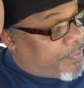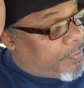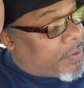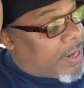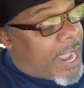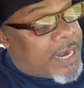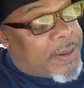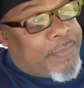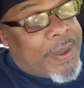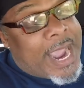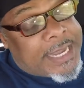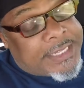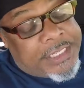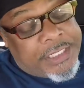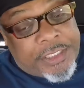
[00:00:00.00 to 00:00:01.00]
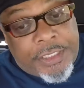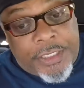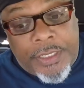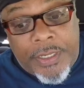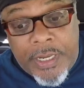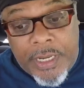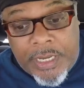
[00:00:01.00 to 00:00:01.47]
I had a
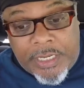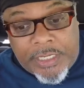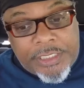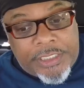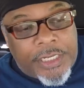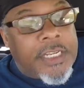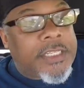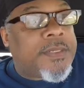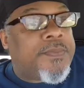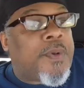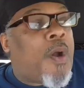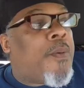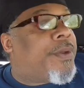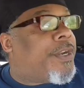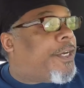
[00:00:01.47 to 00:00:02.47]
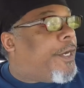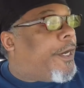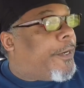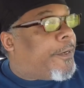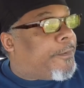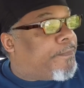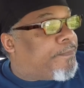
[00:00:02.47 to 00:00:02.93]
passenger just a moment
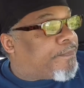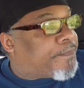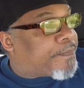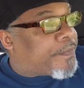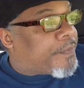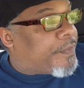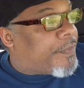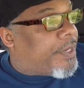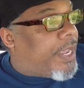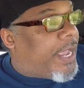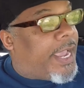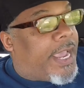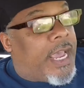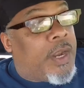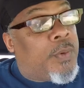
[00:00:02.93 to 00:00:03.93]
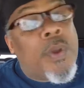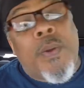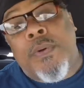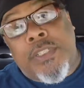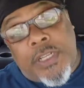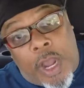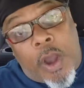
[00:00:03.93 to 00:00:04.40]
ago, and we
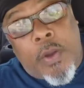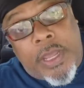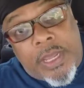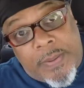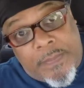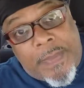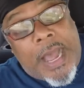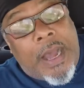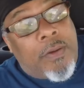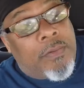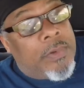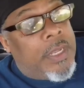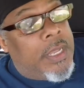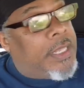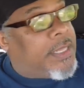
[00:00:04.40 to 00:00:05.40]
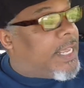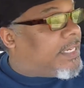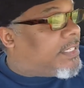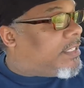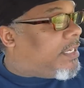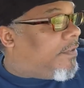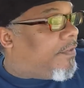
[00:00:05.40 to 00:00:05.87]
were talking about that
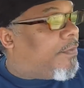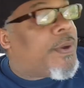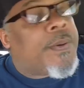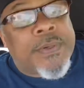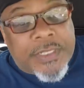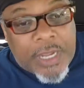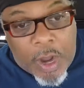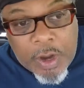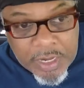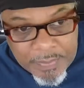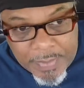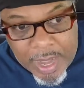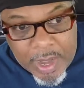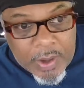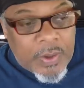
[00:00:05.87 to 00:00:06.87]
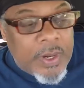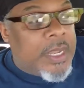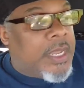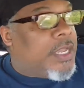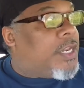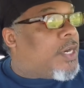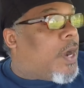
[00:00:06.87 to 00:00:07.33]
stuff, and we were talking about,
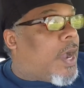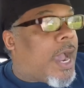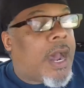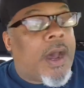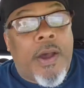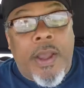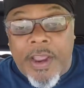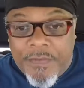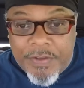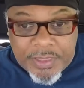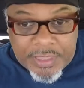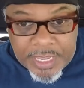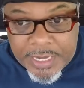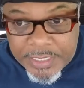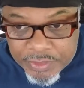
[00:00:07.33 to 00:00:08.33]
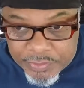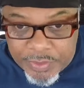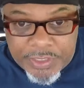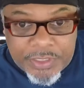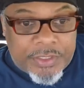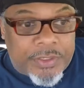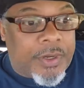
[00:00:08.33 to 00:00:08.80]
you know, how everything is
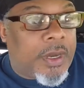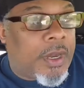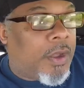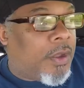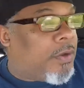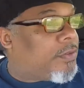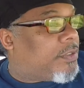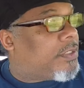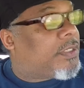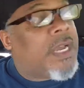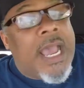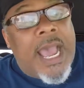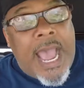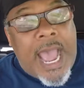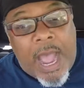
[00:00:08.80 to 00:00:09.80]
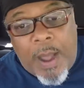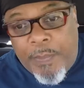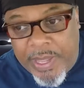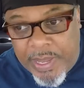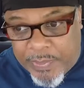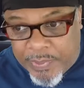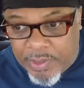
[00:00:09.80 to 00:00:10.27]
screeching to a halt and how
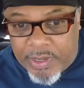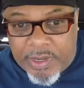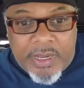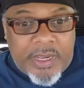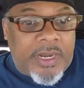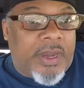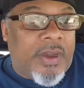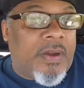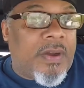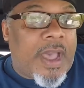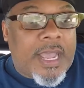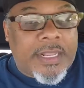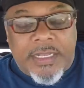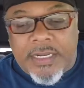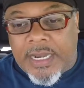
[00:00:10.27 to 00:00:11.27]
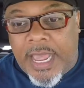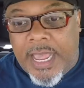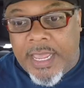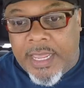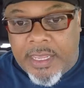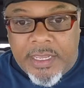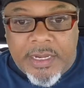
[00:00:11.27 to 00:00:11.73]
people are, you know, acting
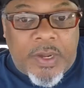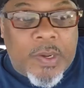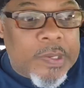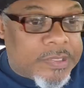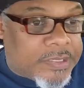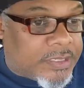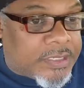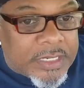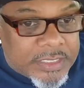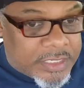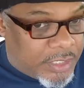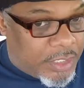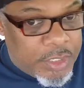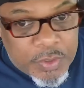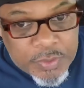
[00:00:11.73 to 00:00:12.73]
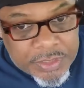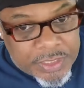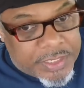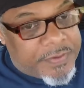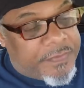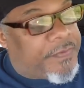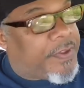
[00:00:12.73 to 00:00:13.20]
like, you know, it's such a huge
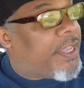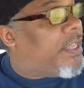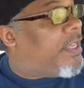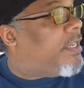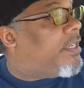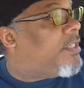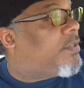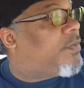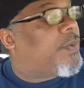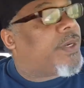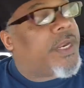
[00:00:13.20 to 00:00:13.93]
inconvenience when they're